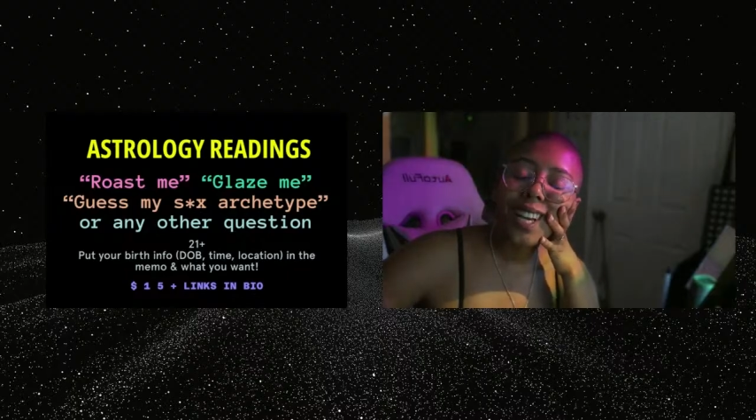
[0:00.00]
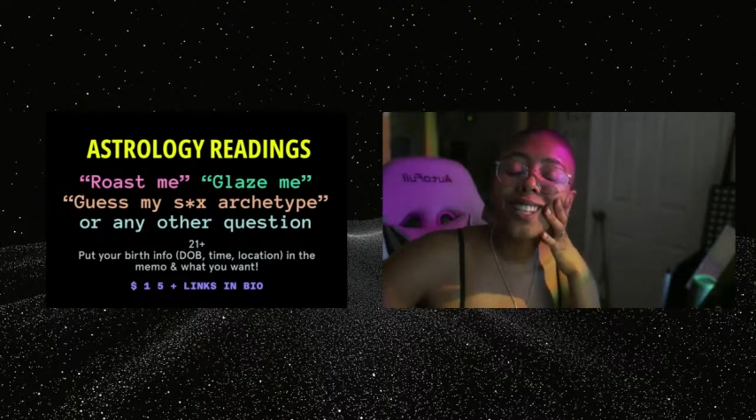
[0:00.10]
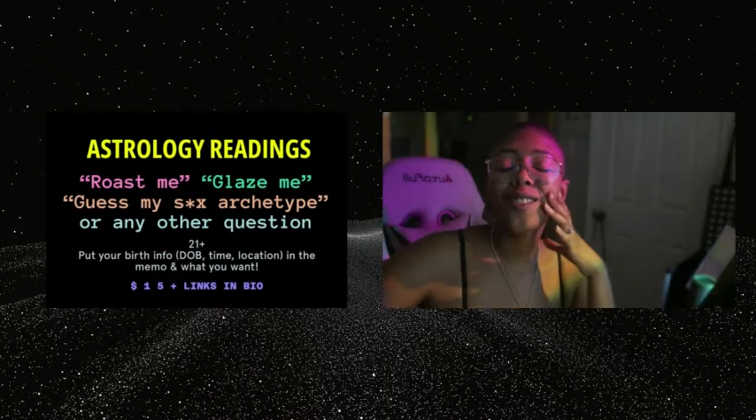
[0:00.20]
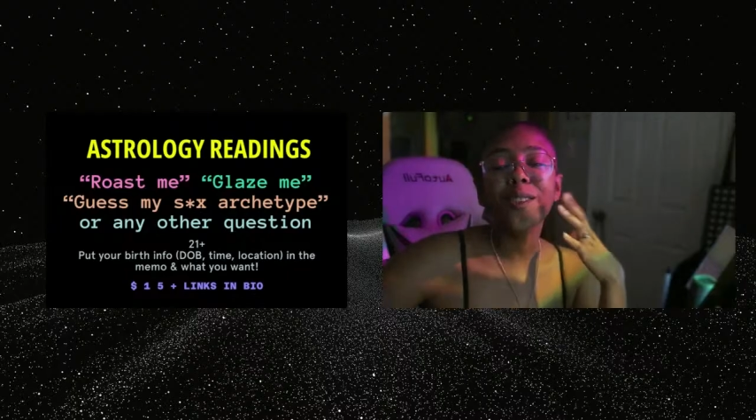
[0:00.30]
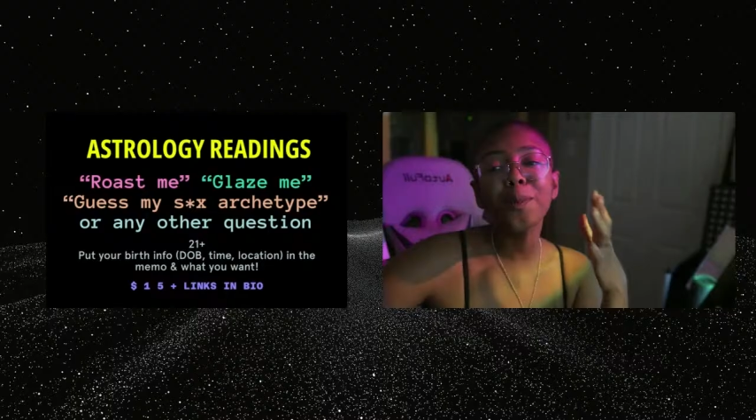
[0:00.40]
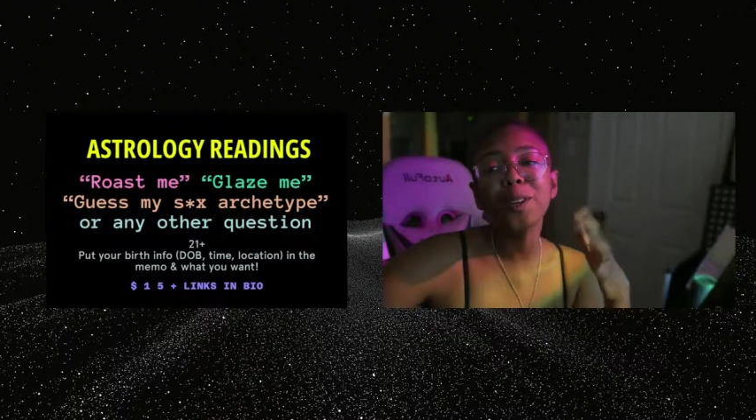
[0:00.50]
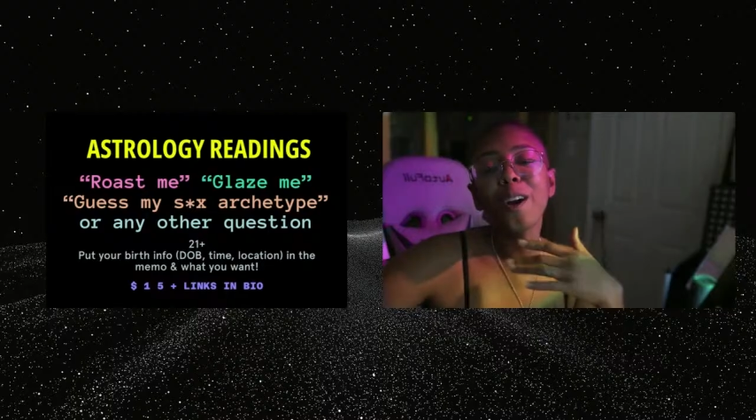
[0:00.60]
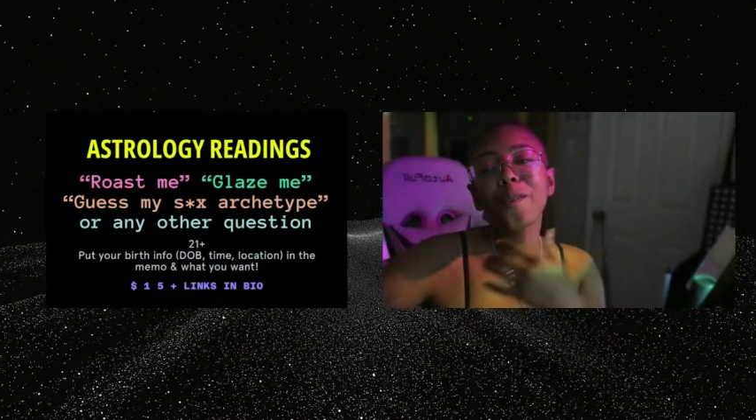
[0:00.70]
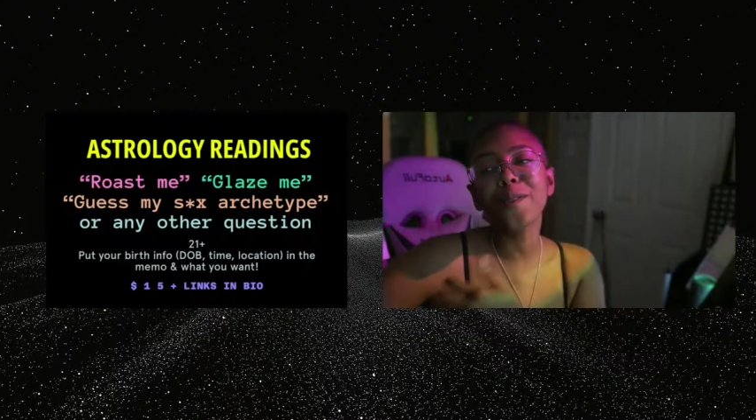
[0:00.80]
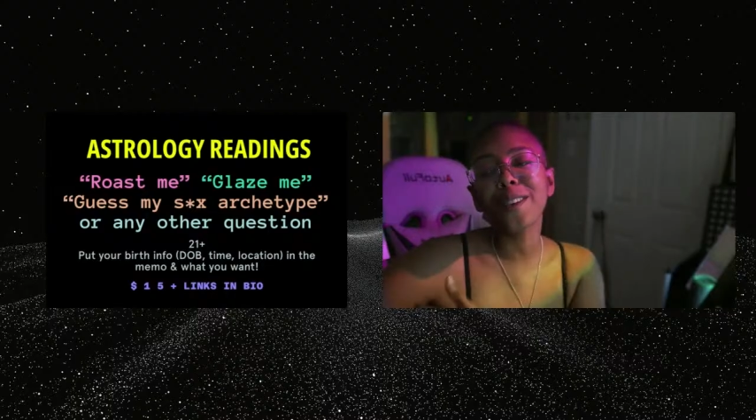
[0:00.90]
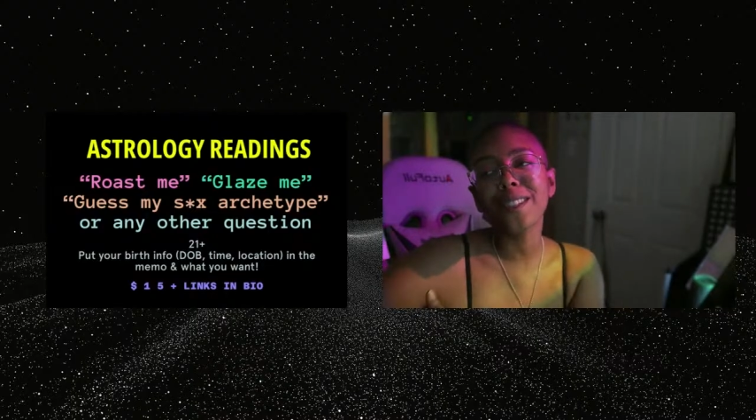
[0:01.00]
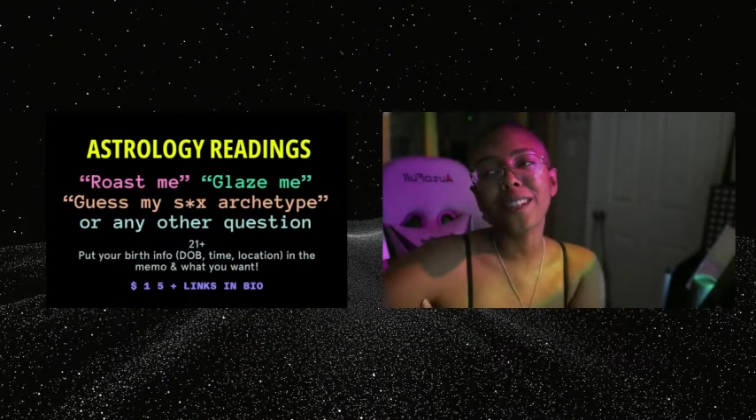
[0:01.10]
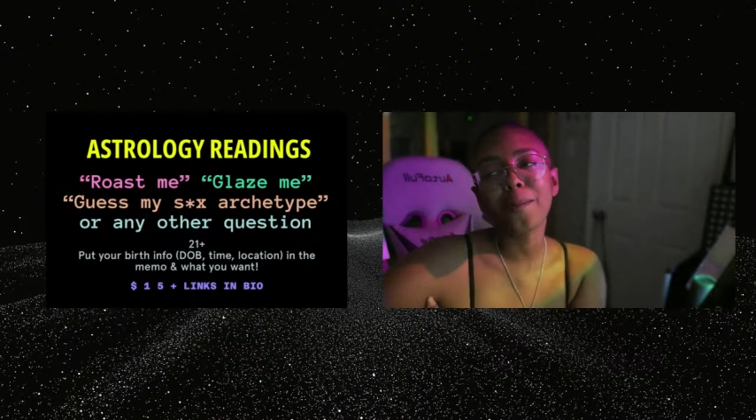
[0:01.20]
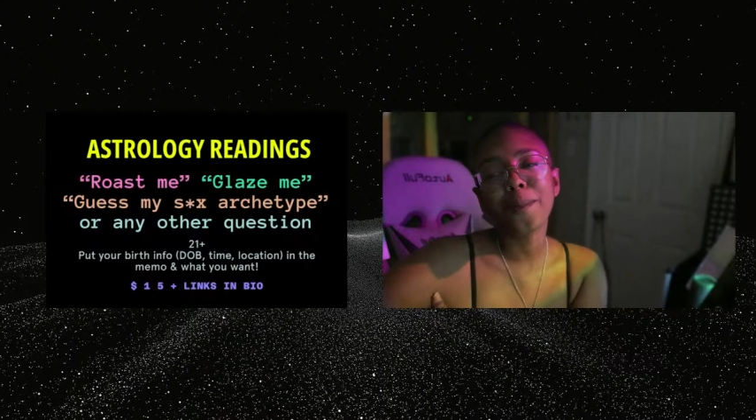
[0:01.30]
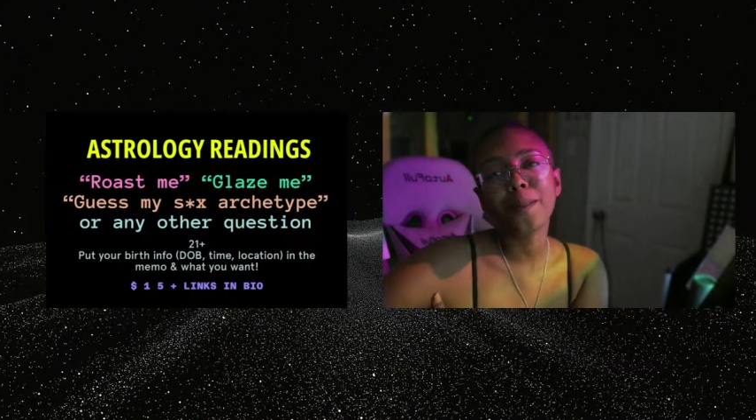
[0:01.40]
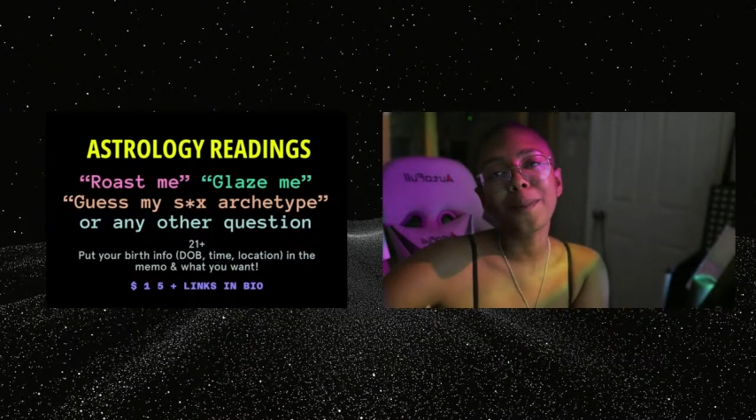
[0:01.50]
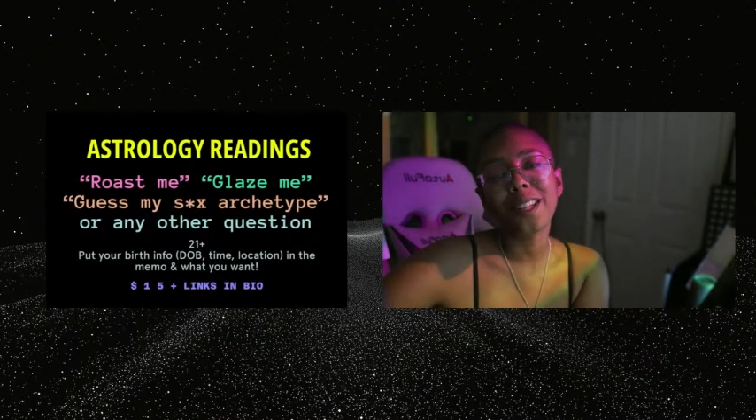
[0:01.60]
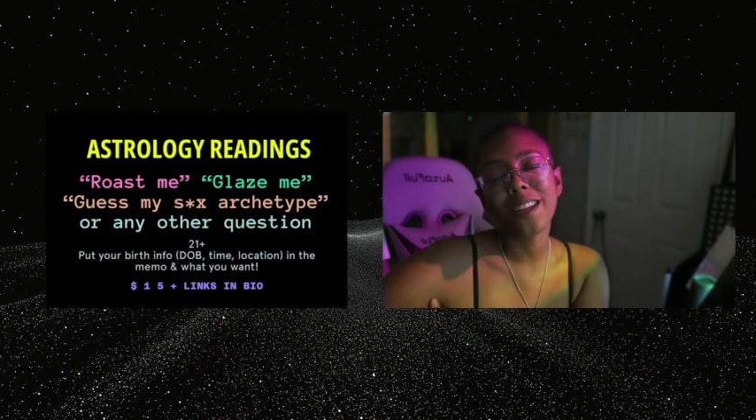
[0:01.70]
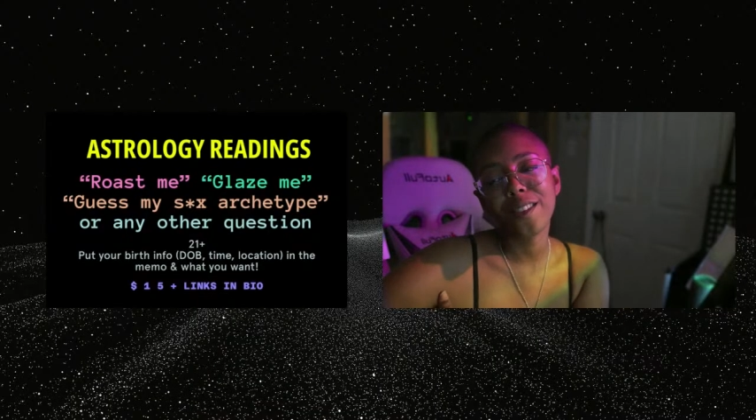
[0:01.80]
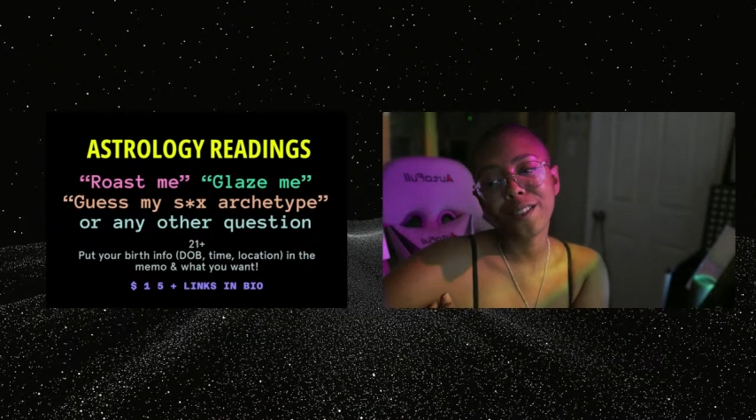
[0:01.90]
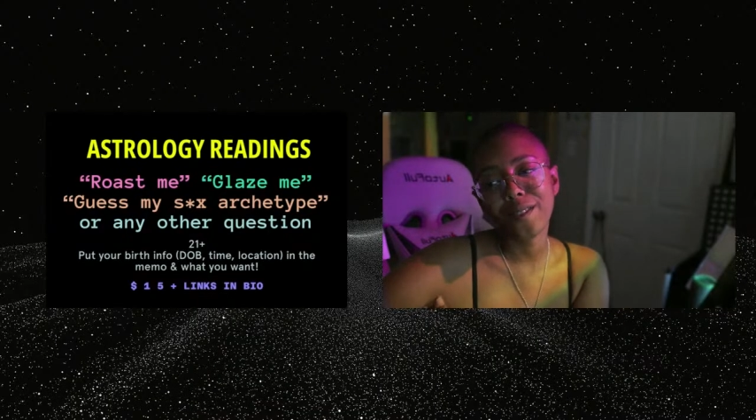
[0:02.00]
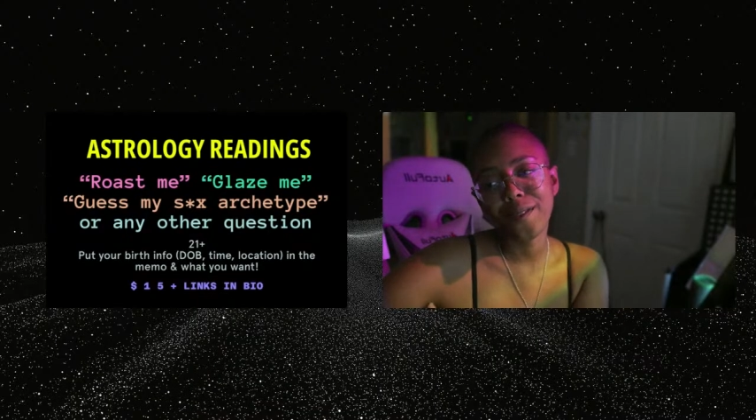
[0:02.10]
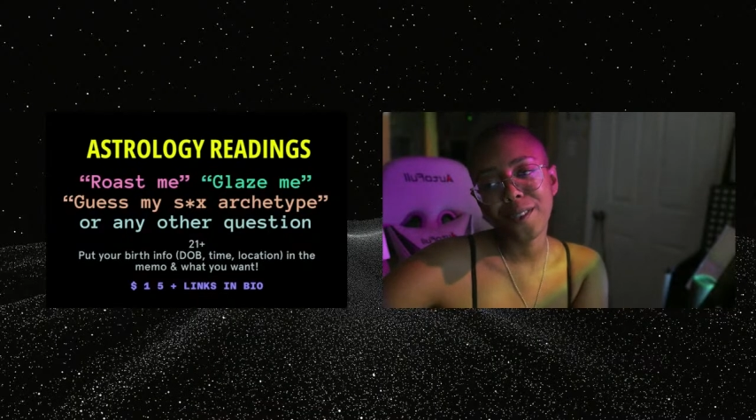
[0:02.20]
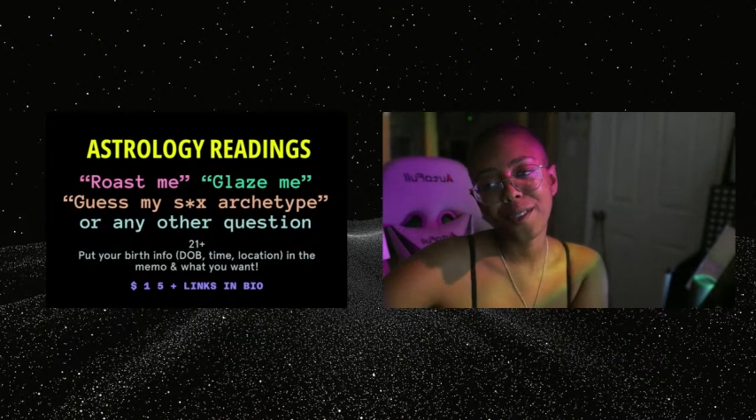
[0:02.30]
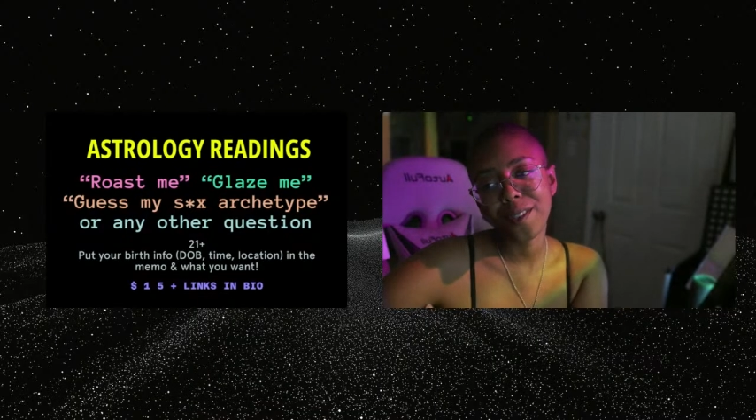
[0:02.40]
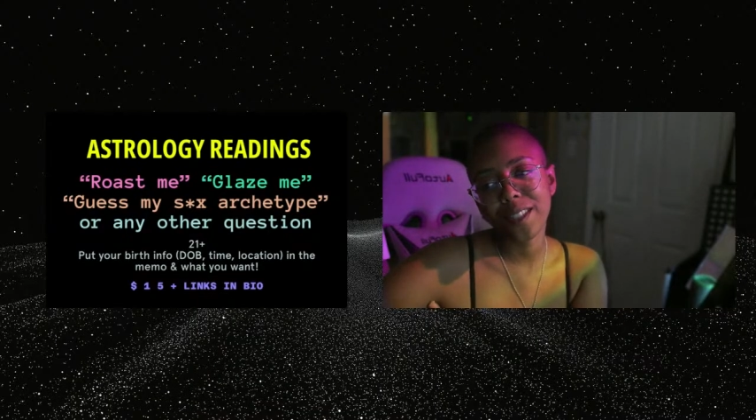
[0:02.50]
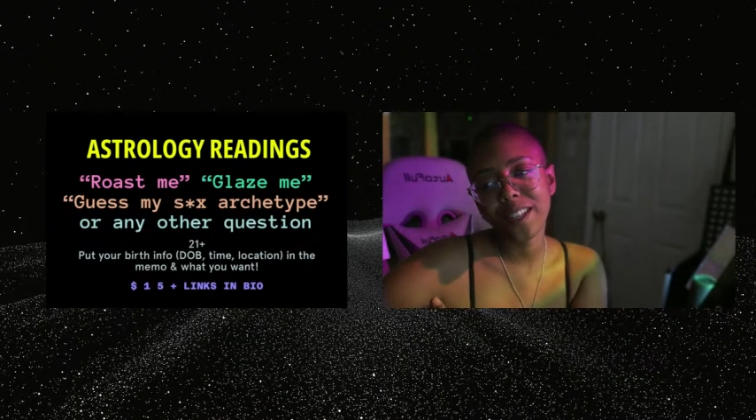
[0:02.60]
it's going to be hard for us like mid-millennial folks,